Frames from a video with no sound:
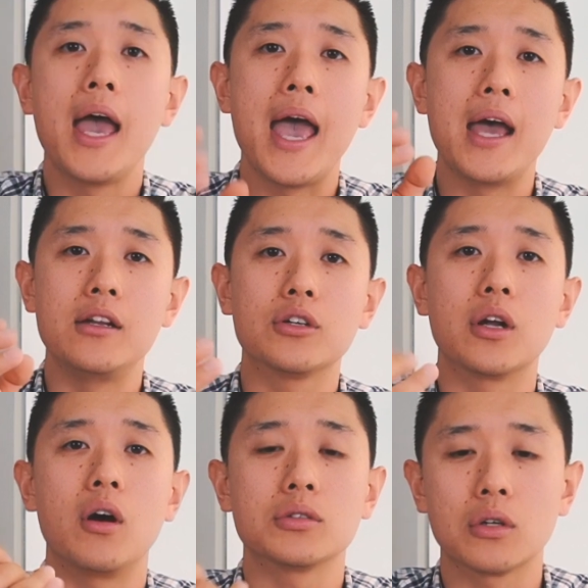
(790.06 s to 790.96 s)
And you can
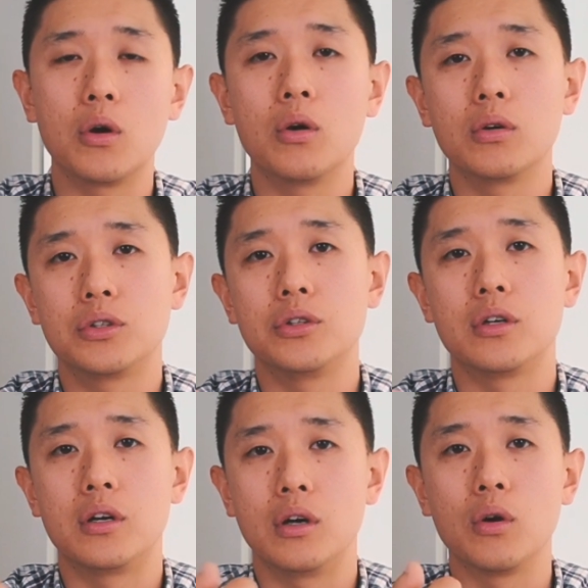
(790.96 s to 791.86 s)
also go to
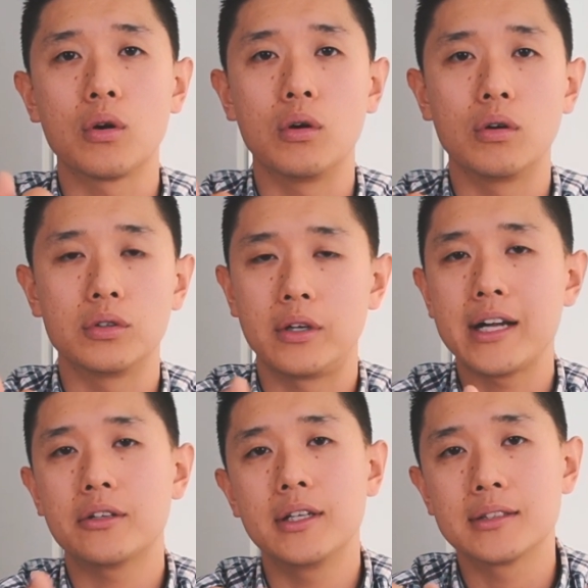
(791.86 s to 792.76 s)
your local
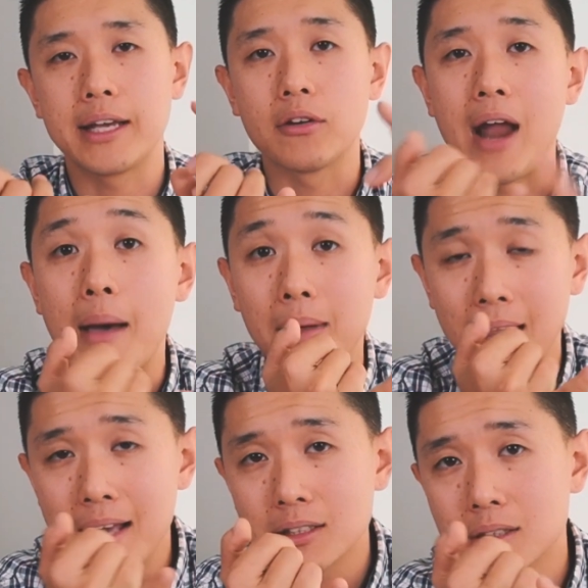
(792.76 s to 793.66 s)
directories like your
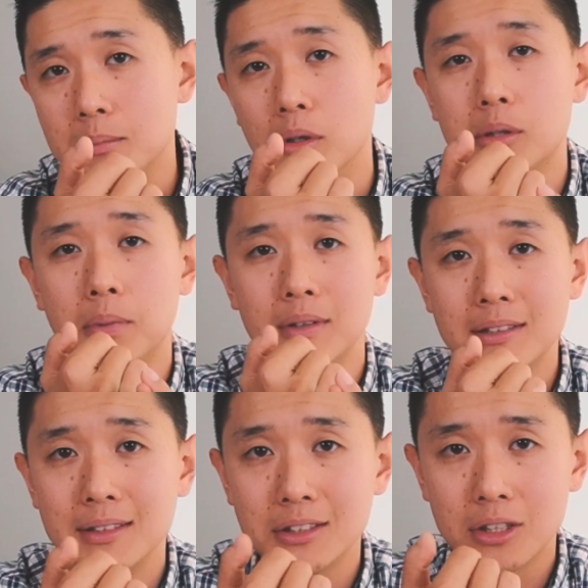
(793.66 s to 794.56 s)
MLS, multiple
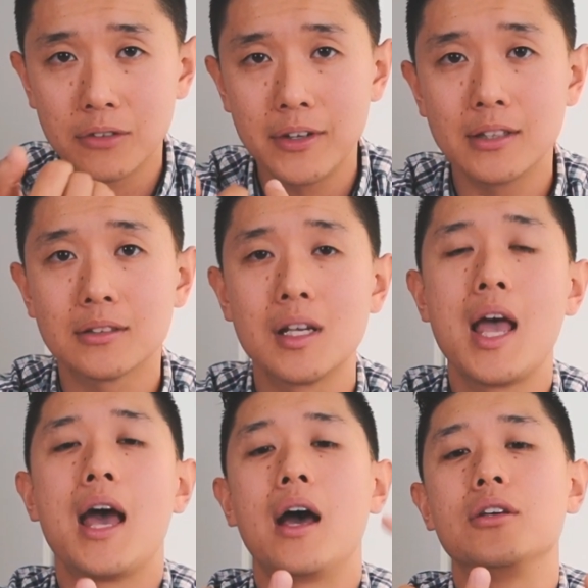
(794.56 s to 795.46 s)
listing service.
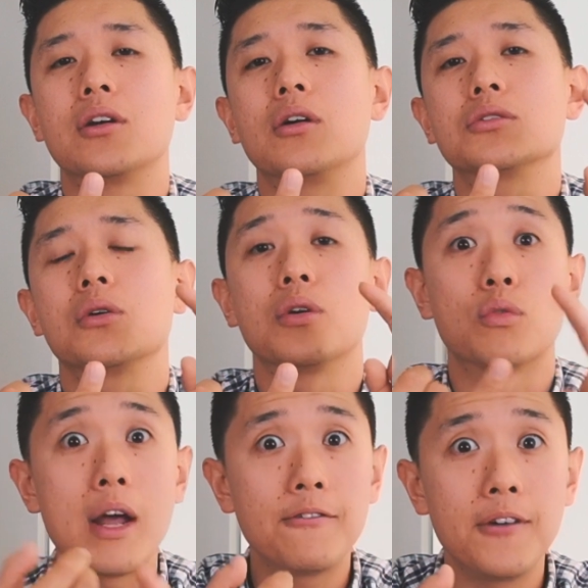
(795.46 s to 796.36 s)
You can also go to
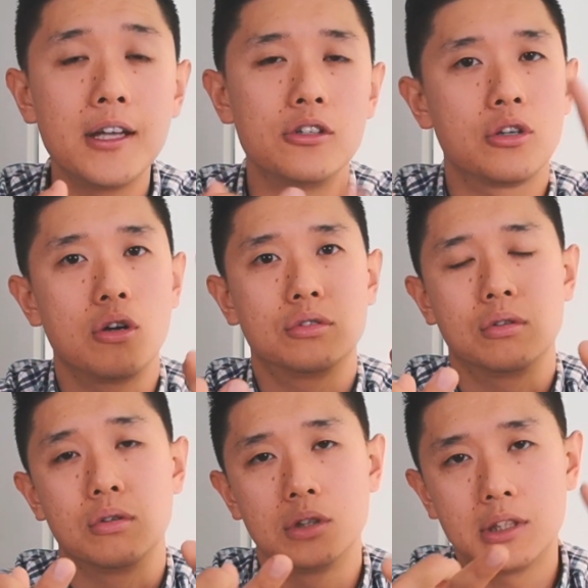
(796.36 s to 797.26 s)
Redfin. You can also
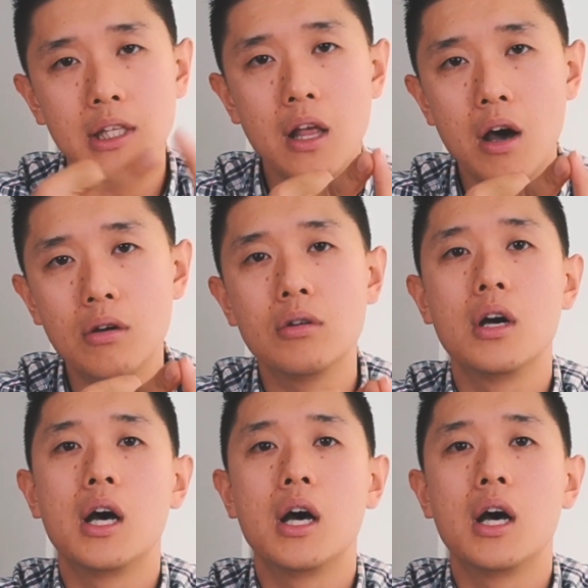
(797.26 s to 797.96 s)
go to Zillow.